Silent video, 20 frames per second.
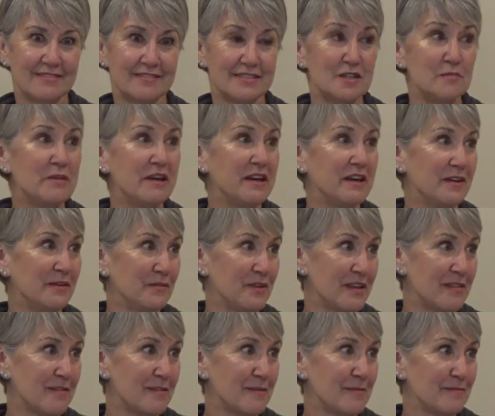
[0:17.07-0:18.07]
to begin with.
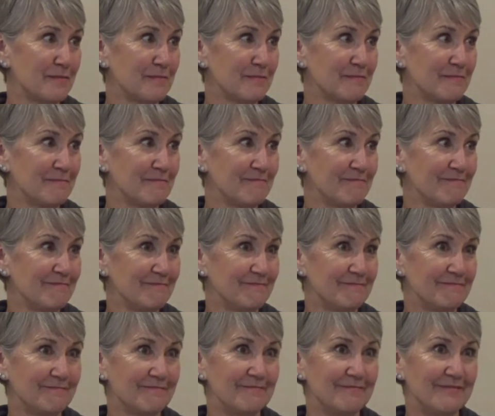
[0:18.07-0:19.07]

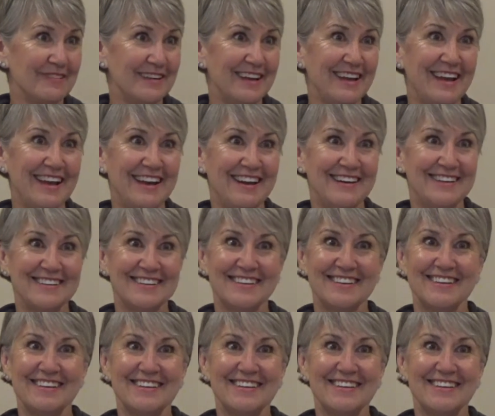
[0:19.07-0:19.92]
And